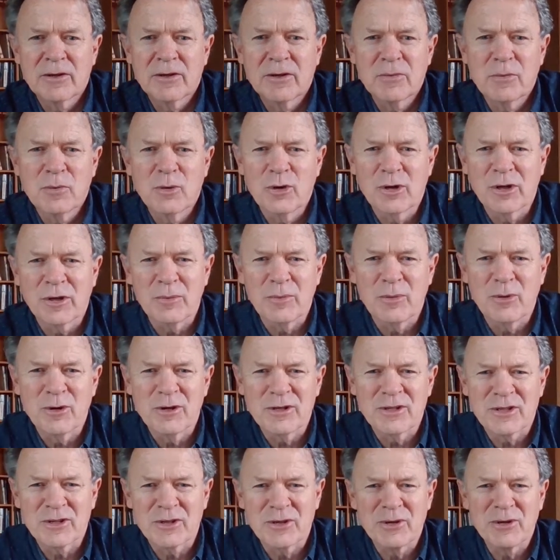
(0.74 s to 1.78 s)
Good morning,
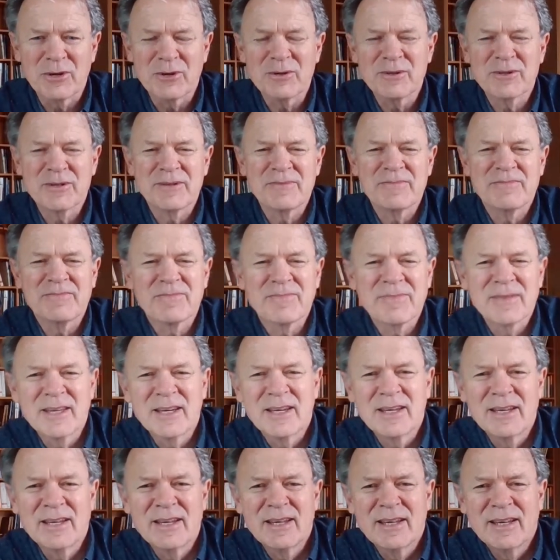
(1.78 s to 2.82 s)
boys and girls.
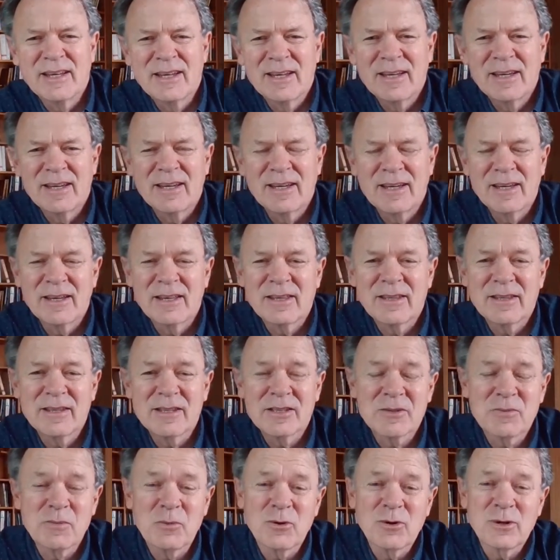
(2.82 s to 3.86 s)

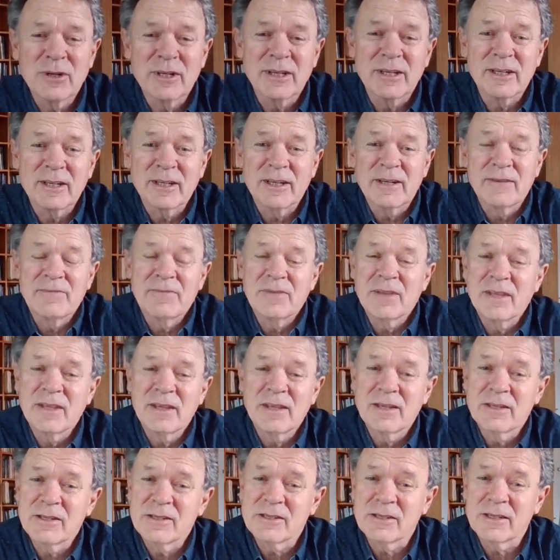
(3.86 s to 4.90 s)
This morning
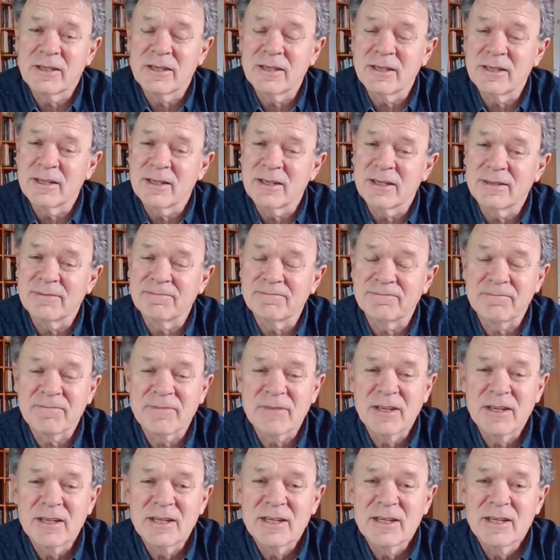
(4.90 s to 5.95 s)
is the
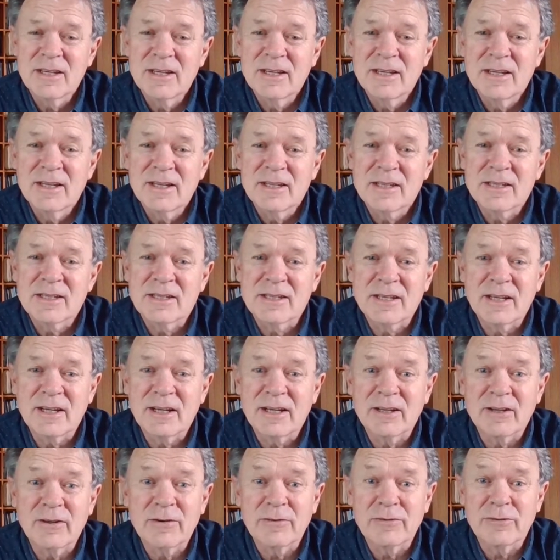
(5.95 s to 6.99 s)

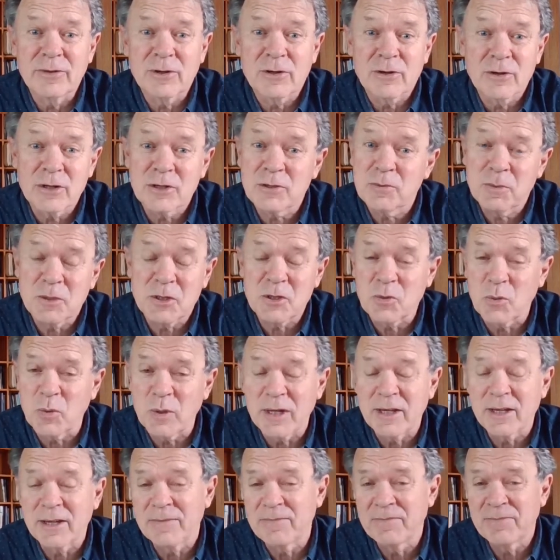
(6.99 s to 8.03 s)
start of the Christmas
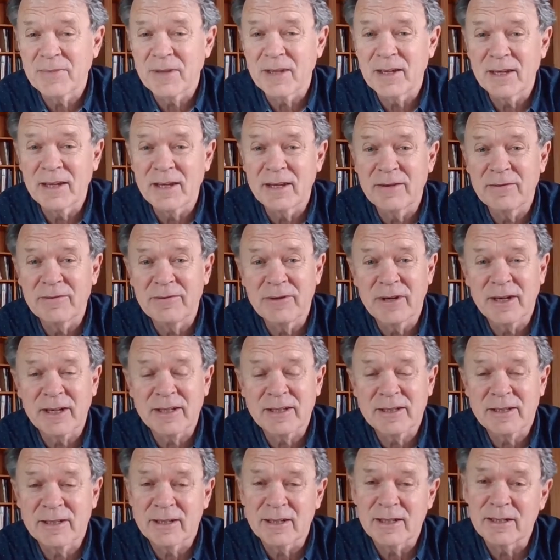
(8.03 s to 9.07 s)
week. In
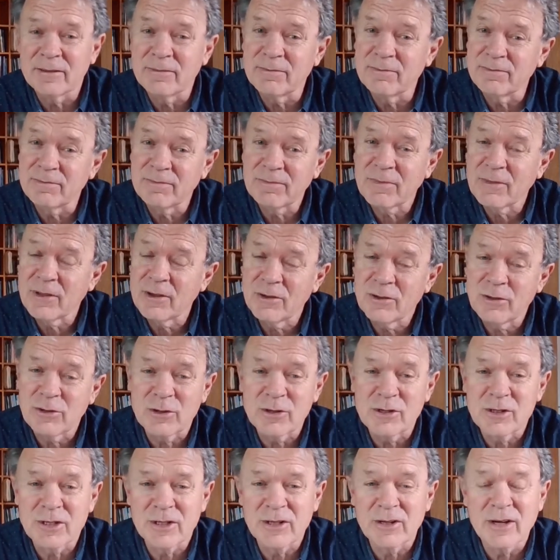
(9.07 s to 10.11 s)
fact,
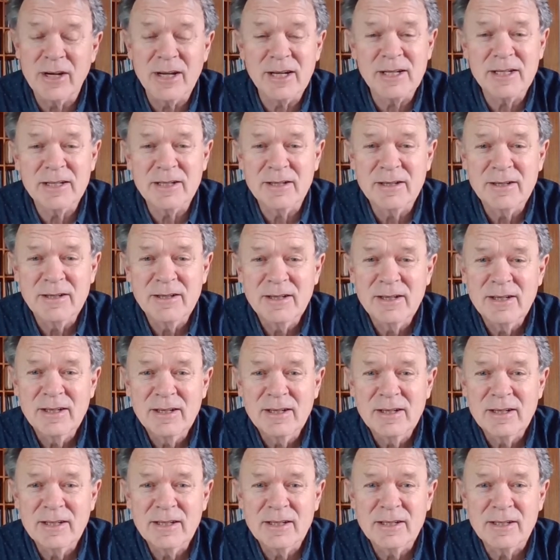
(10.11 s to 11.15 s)
Thursday night,
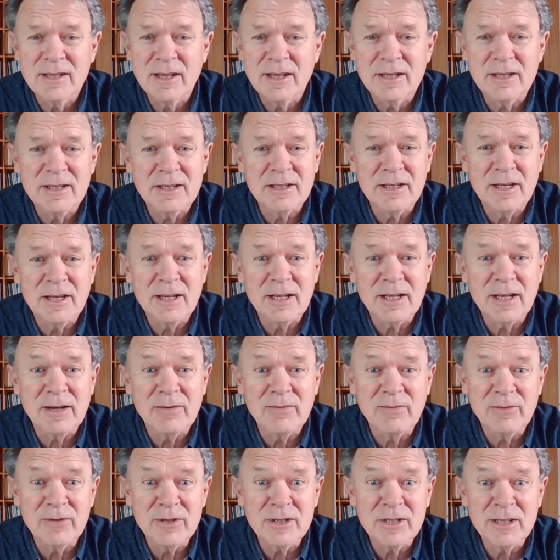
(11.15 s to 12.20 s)
Santa's going to
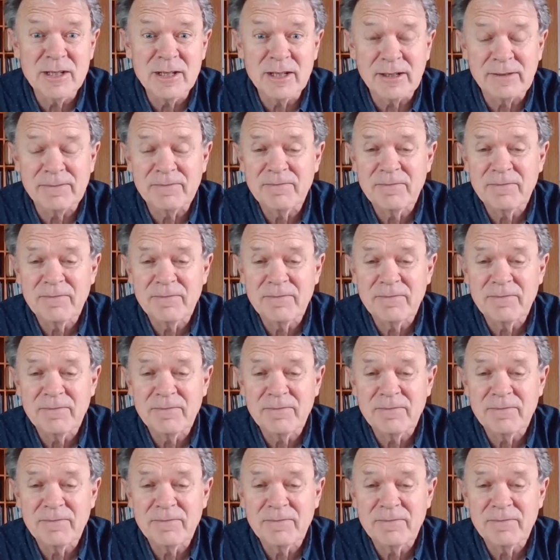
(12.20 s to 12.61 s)
come visiting.